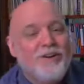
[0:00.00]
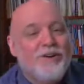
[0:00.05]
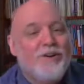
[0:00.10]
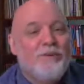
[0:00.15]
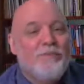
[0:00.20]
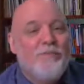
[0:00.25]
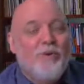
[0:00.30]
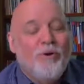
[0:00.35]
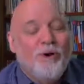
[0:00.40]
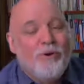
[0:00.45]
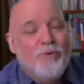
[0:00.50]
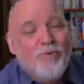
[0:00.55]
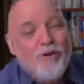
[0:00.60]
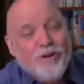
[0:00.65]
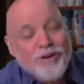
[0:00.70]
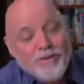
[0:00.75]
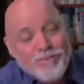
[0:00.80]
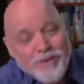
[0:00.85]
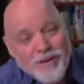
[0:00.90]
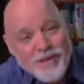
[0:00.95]
Good morning.
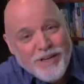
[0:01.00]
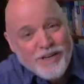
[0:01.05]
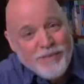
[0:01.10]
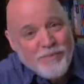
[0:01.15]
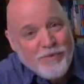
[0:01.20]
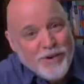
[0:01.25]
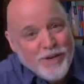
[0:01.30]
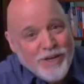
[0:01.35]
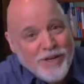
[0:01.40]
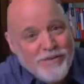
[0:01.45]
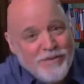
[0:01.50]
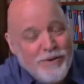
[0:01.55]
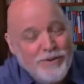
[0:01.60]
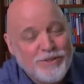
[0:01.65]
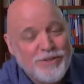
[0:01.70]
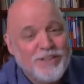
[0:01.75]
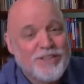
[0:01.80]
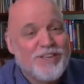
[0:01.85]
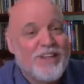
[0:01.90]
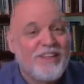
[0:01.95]
Welcome again to Morning
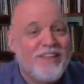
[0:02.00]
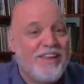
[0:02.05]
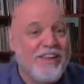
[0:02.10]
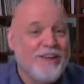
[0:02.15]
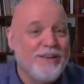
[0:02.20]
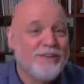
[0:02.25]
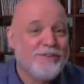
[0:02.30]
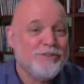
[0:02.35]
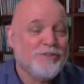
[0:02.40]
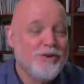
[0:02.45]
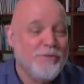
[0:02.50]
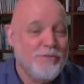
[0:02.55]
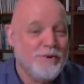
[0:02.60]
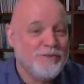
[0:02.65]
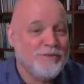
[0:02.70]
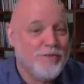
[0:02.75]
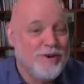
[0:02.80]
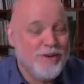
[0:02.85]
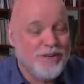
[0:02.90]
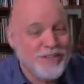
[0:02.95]
Devotions, and thank you so
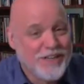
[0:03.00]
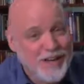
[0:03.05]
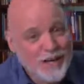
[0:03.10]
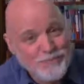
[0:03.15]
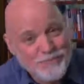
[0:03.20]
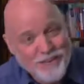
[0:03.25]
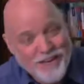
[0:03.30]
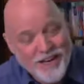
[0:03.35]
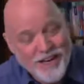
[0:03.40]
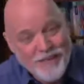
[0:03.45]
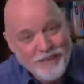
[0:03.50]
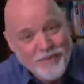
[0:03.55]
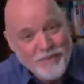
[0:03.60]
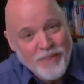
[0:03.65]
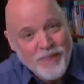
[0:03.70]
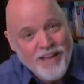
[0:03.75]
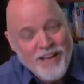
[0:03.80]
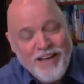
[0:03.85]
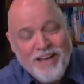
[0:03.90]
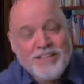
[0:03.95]
much for our time together.
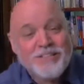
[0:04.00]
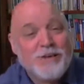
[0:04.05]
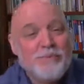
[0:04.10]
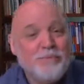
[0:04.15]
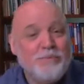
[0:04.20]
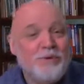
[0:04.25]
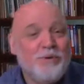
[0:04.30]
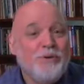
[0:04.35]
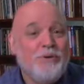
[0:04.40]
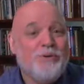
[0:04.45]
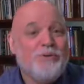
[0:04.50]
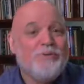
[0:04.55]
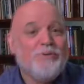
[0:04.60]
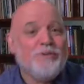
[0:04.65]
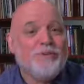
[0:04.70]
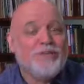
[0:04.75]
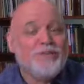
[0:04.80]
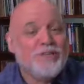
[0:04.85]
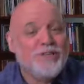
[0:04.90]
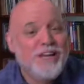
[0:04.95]
It's a
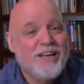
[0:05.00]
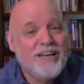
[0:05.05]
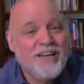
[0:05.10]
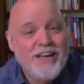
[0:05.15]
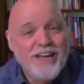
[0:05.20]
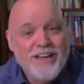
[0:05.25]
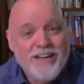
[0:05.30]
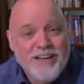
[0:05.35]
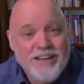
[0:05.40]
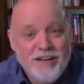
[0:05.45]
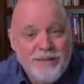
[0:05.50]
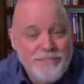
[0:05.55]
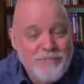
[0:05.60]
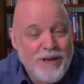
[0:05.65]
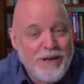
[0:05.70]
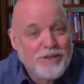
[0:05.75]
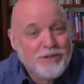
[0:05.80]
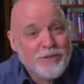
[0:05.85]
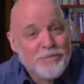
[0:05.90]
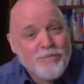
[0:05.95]
beautiful Sunday.
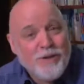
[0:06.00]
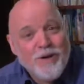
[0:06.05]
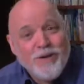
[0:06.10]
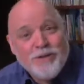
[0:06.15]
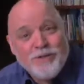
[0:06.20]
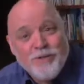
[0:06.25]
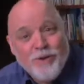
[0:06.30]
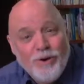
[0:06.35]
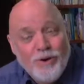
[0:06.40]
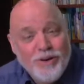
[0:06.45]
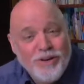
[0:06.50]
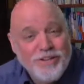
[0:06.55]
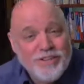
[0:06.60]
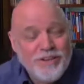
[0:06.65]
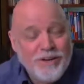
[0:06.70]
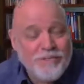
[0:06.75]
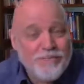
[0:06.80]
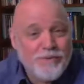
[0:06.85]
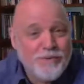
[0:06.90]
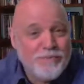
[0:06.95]
Pastor Pagadora is
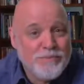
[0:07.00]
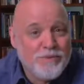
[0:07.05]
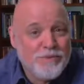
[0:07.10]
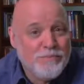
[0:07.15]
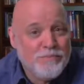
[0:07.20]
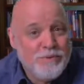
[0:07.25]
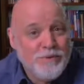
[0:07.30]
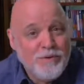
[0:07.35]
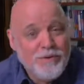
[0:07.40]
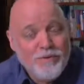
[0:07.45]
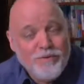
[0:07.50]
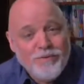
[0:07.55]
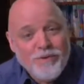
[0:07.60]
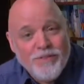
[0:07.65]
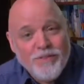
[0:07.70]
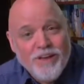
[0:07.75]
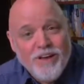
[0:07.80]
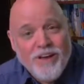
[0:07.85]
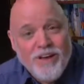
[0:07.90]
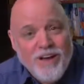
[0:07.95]
up from Cebu for
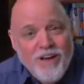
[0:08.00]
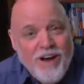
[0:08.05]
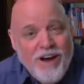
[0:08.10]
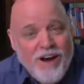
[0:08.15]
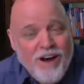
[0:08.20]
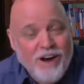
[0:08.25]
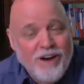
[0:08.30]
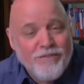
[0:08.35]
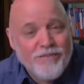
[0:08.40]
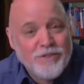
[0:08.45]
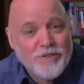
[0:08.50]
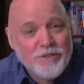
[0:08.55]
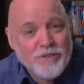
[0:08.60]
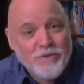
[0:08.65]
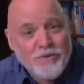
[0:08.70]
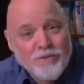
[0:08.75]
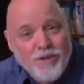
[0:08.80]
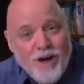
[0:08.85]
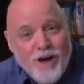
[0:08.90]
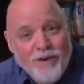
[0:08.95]
the Harvest
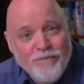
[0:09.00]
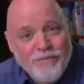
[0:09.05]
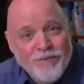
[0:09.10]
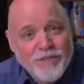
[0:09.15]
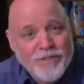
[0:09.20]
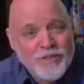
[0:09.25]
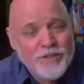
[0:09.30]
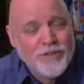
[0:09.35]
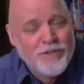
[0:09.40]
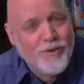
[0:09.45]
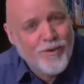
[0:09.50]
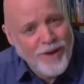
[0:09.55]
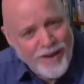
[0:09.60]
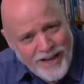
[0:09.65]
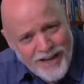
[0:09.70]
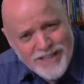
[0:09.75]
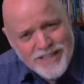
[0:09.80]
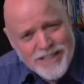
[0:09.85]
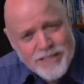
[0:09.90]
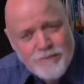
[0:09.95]
Youth Conference, and so I
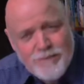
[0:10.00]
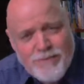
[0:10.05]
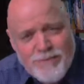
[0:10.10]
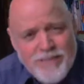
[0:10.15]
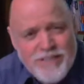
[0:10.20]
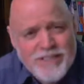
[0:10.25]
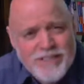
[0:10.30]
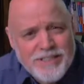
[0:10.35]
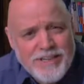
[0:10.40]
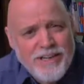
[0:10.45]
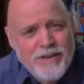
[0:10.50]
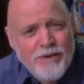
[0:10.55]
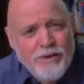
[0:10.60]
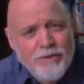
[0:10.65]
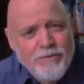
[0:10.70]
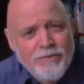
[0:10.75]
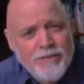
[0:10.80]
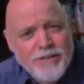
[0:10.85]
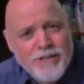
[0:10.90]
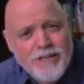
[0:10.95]
asked him if he'd stay
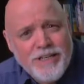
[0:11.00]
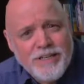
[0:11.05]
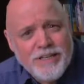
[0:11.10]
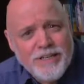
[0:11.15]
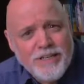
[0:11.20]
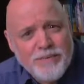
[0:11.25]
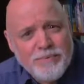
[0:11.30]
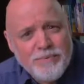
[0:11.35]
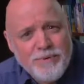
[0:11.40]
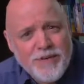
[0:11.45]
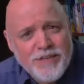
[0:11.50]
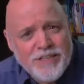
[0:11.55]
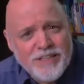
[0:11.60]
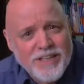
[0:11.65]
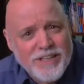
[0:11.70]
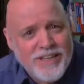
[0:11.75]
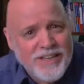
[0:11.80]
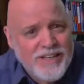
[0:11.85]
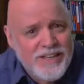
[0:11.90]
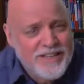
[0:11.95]
over, and he's going to preach
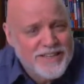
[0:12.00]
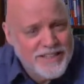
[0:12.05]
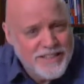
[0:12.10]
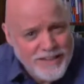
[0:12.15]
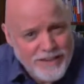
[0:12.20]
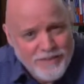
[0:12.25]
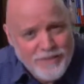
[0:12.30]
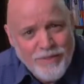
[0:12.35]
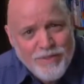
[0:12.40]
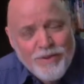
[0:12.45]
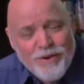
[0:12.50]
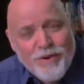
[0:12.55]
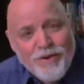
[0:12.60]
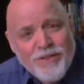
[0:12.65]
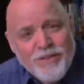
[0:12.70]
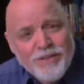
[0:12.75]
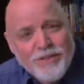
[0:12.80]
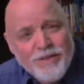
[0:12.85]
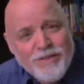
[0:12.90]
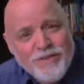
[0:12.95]
the
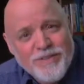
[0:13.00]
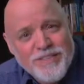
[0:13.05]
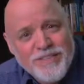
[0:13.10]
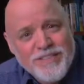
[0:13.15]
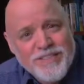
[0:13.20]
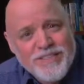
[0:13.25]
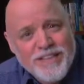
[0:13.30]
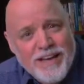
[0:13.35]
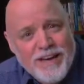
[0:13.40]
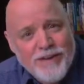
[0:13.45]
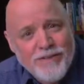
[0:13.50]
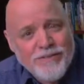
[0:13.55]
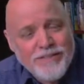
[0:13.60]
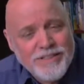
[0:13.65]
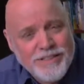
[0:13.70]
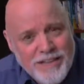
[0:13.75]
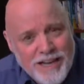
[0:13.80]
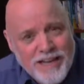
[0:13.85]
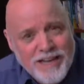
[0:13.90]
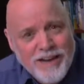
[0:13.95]
7:30 service in South
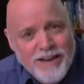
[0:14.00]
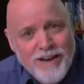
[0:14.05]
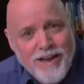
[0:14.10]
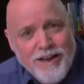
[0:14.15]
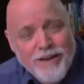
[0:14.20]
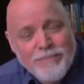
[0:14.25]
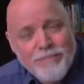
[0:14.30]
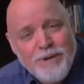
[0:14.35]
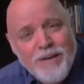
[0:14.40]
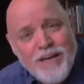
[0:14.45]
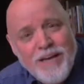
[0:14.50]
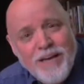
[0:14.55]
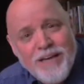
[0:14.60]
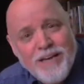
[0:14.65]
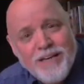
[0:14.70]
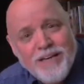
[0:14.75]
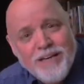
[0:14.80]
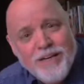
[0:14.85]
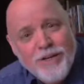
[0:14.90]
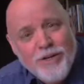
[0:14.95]
and 10 o'clock Main
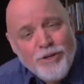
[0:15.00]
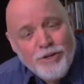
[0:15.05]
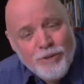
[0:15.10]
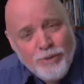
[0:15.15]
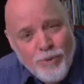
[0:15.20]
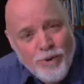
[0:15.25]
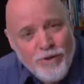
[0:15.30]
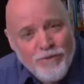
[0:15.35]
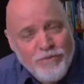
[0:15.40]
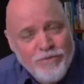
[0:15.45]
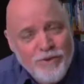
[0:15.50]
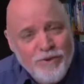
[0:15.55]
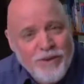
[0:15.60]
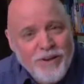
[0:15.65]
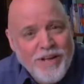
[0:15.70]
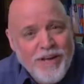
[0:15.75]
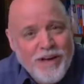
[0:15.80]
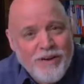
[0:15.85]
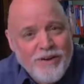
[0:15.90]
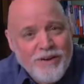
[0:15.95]
and
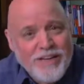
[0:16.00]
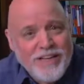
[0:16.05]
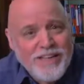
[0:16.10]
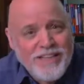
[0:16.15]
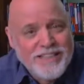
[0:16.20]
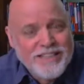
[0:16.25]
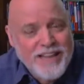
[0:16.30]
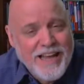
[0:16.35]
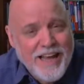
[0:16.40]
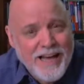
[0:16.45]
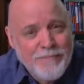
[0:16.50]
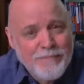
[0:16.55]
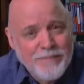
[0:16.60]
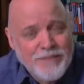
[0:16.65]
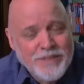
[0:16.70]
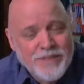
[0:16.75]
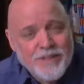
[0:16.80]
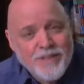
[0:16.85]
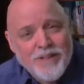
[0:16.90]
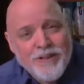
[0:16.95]
12:30 out at East
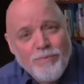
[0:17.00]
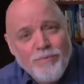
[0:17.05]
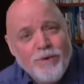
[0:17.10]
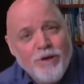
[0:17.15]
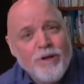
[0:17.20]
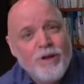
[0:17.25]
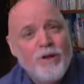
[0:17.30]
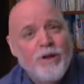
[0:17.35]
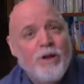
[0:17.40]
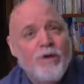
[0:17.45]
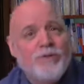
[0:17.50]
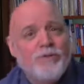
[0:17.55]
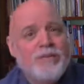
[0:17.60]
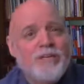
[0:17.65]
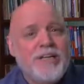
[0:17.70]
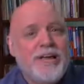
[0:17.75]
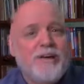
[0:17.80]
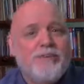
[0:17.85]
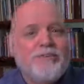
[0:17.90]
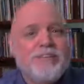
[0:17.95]
Campus, and then we're
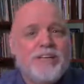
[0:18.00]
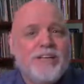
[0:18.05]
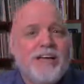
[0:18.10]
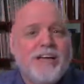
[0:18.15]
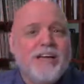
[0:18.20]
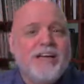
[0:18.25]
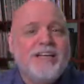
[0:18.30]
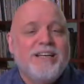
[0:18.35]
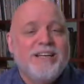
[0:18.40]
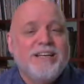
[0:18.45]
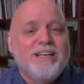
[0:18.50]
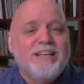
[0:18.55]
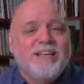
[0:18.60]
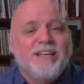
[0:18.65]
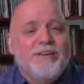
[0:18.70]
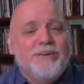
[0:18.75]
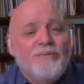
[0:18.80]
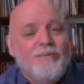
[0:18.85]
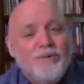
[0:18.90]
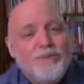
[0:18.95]
closing out tonight
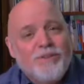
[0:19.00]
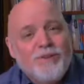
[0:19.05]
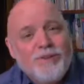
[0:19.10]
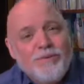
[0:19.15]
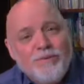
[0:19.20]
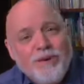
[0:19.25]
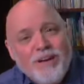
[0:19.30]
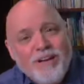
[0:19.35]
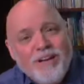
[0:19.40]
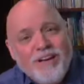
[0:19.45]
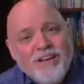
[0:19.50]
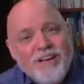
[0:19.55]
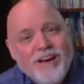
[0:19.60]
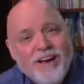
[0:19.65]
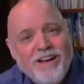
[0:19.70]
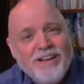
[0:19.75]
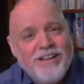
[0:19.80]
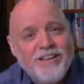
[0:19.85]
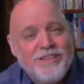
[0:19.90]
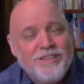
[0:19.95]
with the great
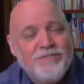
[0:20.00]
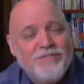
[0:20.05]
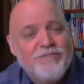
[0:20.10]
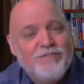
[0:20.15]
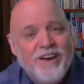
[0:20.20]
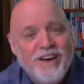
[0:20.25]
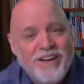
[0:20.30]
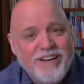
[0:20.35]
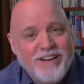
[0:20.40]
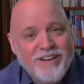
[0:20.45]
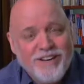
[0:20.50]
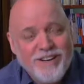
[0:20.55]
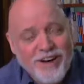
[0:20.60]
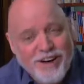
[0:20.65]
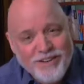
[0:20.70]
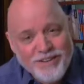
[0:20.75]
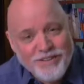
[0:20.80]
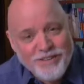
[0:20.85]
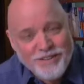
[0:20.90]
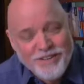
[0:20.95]
Cutlass final
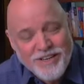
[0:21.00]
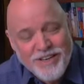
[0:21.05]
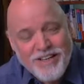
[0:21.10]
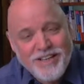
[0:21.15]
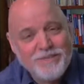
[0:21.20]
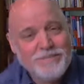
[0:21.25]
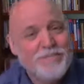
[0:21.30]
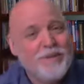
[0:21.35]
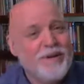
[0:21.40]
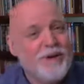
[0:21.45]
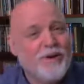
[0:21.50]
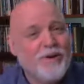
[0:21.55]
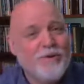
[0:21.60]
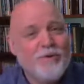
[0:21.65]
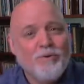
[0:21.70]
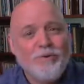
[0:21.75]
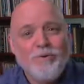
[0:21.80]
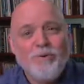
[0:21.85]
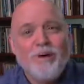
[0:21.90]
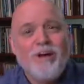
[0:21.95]
concert. It's been a
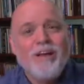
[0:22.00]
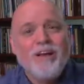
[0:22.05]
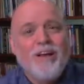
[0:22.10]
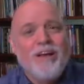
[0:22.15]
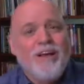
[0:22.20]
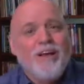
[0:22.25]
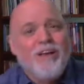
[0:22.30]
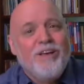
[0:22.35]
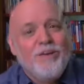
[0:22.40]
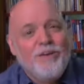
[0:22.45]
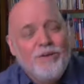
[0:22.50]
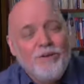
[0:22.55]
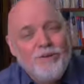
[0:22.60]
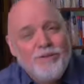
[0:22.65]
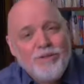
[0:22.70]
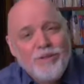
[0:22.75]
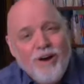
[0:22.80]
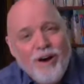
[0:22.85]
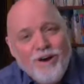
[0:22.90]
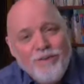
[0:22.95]
great
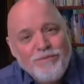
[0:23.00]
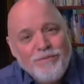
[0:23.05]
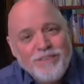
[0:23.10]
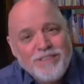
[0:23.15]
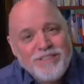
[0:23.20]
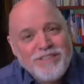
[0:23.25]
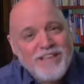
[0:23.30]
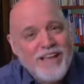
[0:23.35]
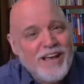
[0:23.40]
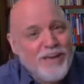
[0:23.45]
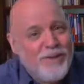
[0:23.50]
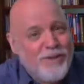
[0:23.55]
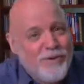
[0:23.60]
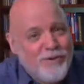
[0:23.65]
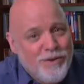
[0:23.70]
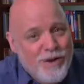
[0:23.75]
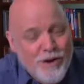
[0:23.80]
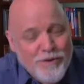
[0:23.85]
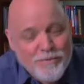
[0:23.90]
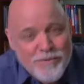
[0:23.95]
youth conference. Thank you,
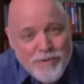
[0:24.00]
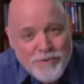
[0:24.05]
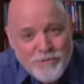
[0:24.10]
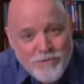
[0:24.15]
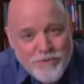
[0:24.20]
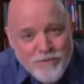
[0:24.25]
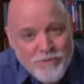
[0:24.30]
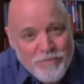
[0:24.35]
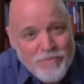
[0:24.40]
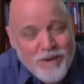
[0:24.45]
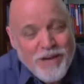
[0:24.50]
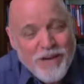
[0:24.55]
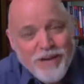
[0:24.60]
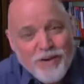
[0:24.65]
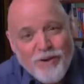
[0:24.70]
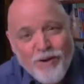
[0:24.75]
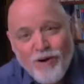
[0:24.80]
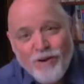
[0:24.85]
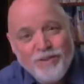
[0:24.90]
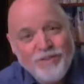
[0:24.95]
young people, for
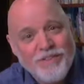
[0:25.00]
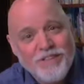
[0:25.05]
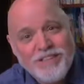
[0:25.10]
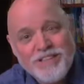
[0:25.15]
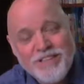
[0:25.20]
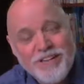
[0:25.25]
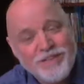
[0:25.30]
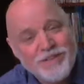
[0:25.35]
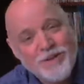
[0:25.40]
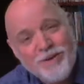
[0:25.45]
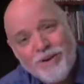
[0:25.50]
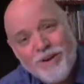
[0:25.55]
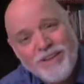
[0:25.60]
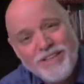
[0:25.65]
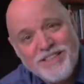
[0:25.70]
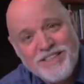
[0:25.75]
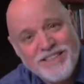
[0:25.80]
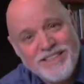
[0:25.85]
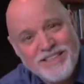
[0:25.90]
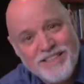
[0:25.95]
making all of this such a
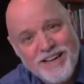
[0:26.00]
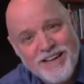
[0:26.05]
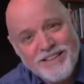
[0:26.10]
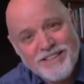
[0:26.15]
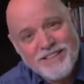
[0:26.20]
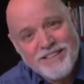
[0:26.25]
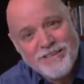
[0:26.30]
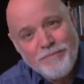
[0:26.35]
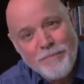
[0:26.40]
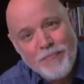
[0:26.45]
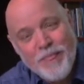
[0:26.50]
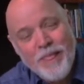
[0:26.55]
great success.